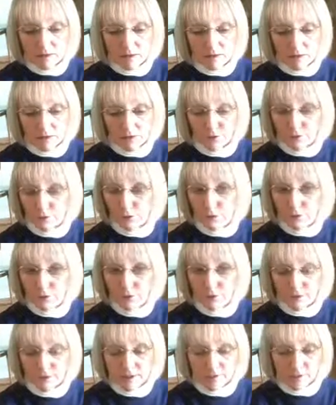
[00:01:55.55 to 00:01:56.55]
The
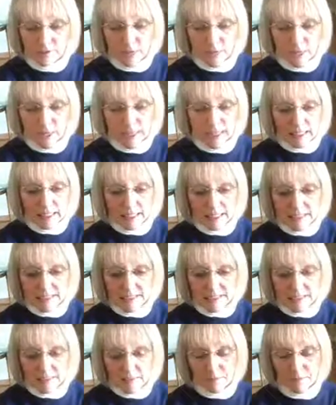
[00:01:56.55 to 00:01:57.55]
third point
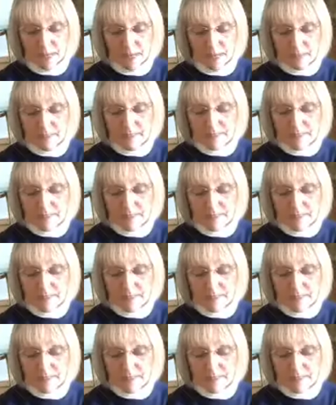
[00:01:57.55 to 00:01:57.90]
is the pet